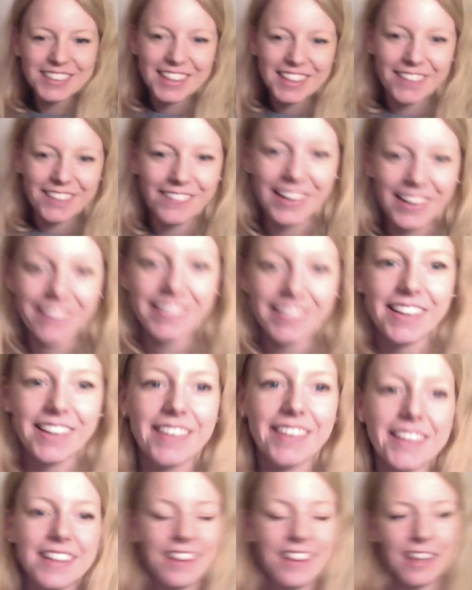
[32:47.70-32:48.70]
I'm wearing
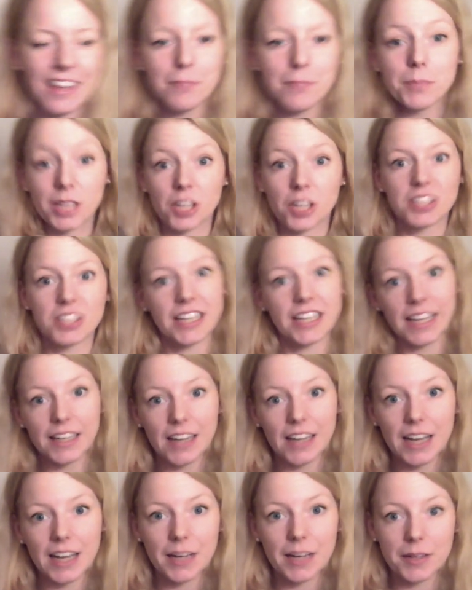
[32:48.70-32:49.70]
them because I
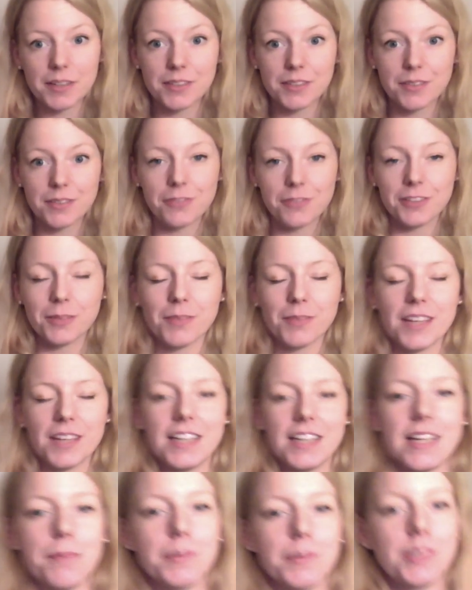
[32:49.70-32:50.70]
filmed that
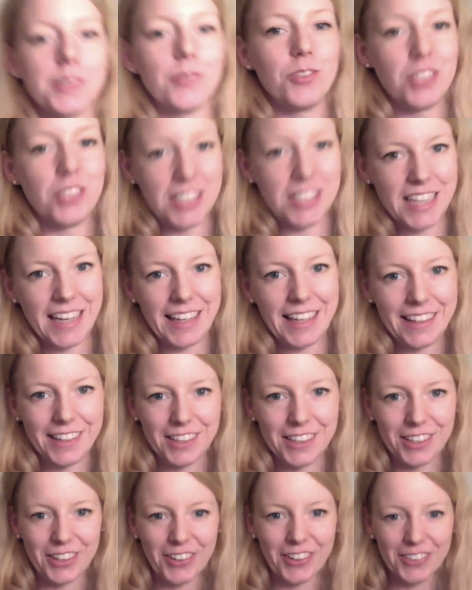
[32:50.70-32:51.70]
episode today,
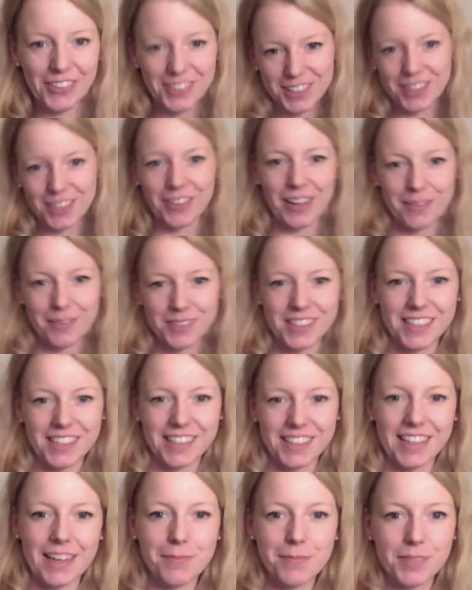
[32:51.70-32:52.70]
so
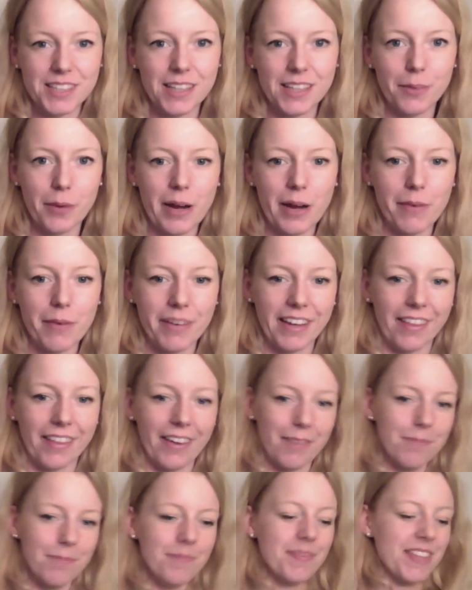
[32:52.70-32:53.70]
I'm still wearing
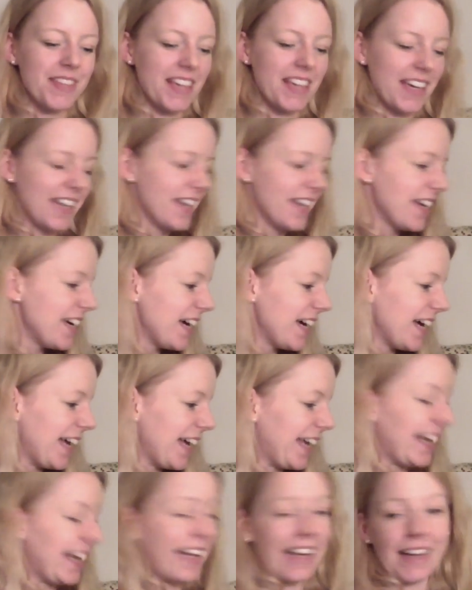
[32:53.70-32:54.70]
them.
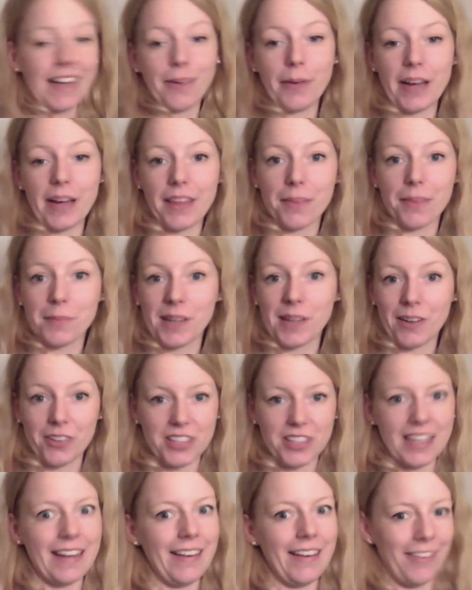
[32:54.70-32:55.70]
And I wear them a lot.
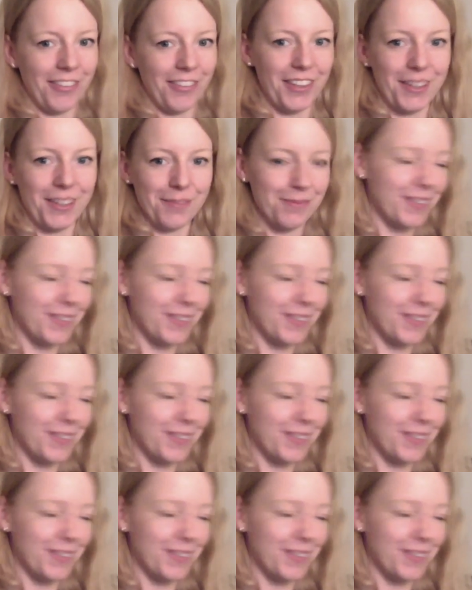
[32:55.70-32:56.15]
I love them.